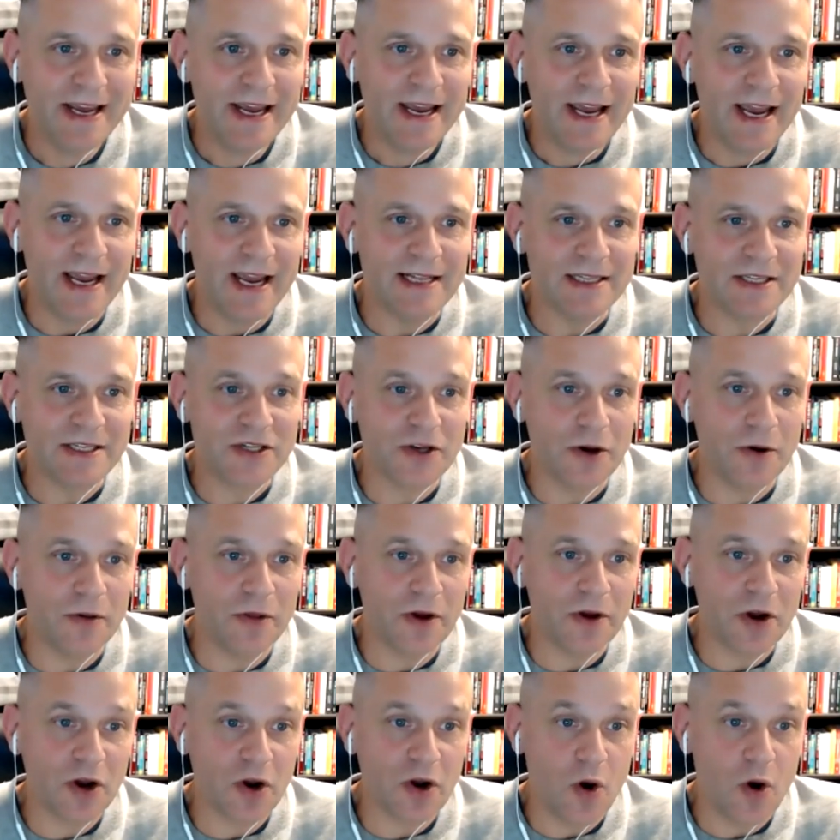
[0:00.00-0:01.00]
And so
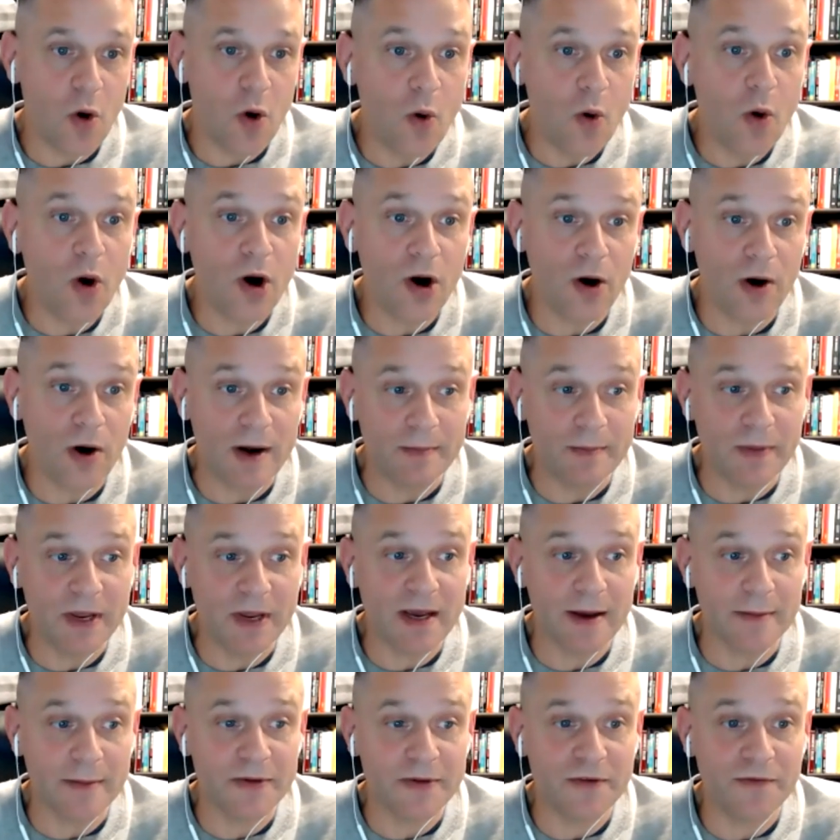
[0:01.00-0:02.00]
the cohort
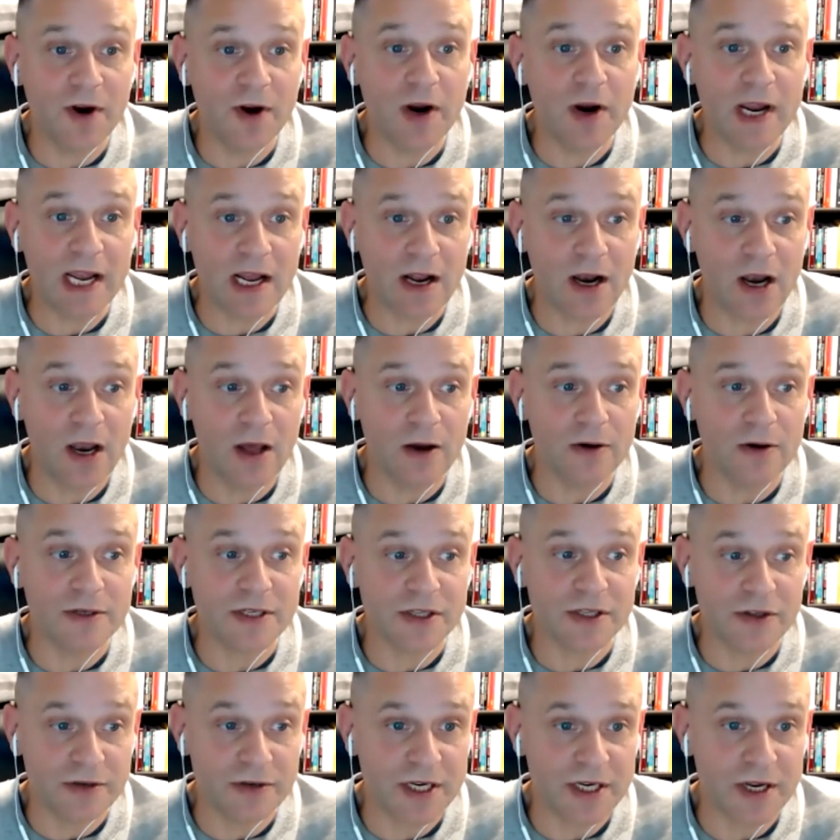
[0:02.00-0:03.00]
becomes very close.
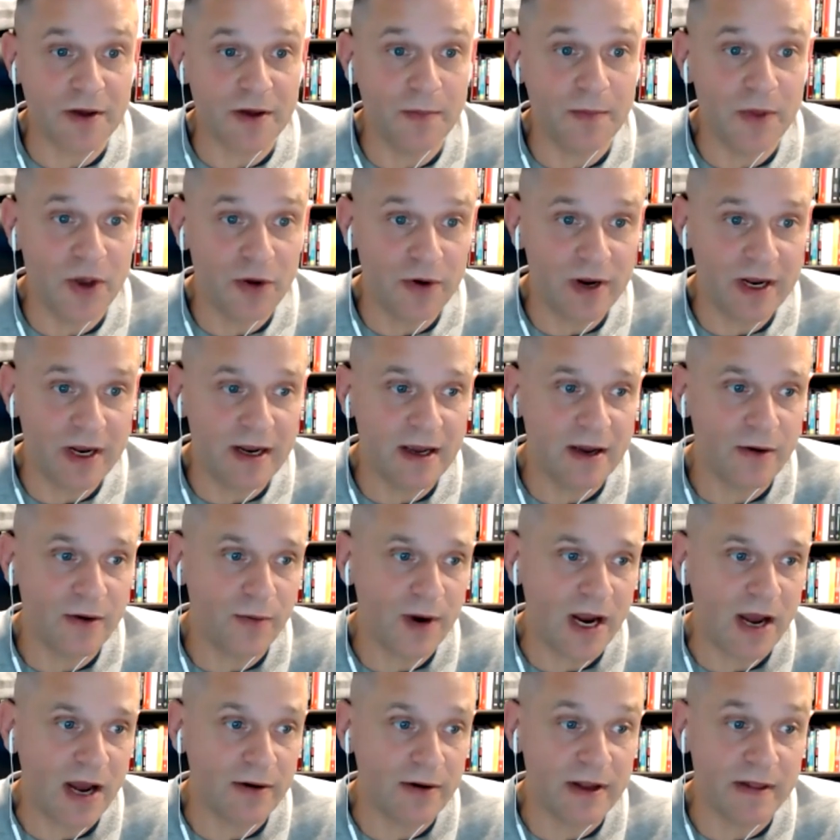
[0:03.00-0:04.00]
There's a community
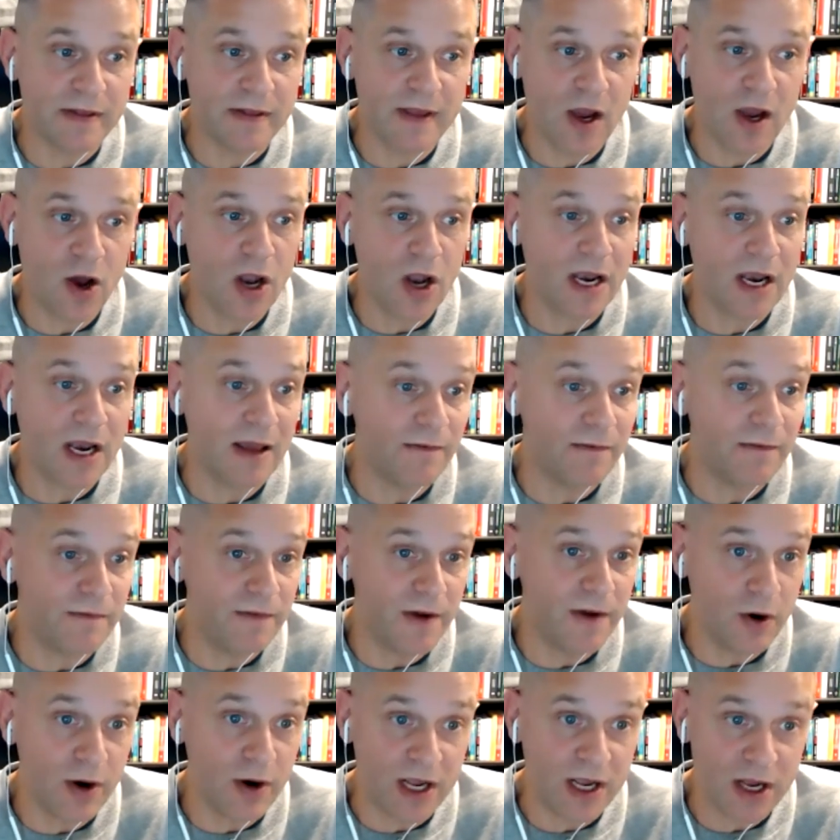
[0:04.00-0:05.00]
around it. They all live
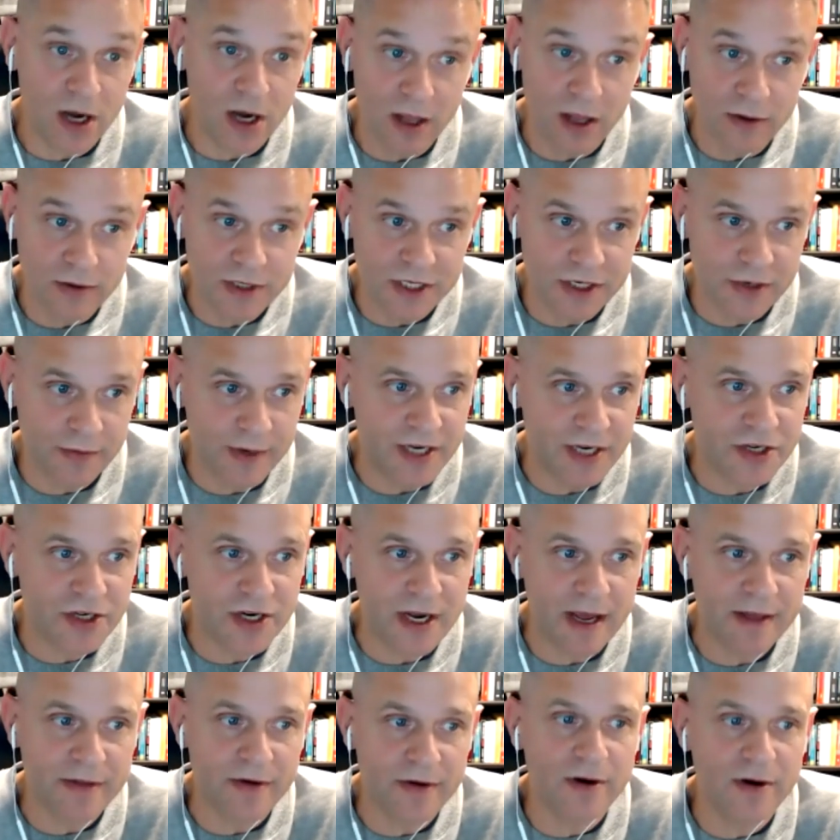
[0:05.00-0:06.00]
very close to each
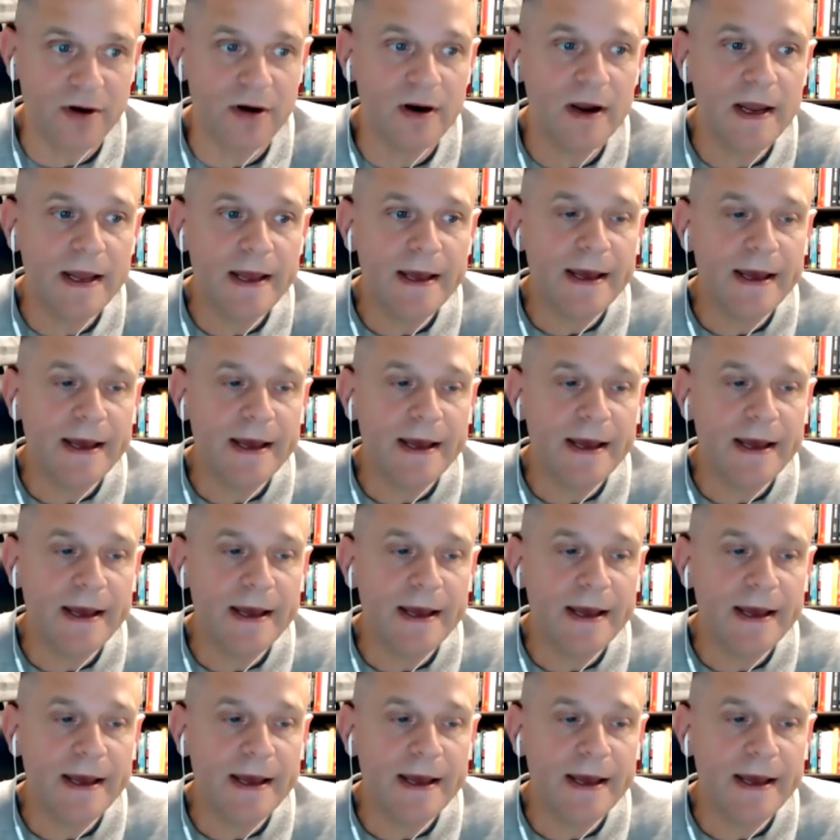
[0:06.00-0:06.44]
other.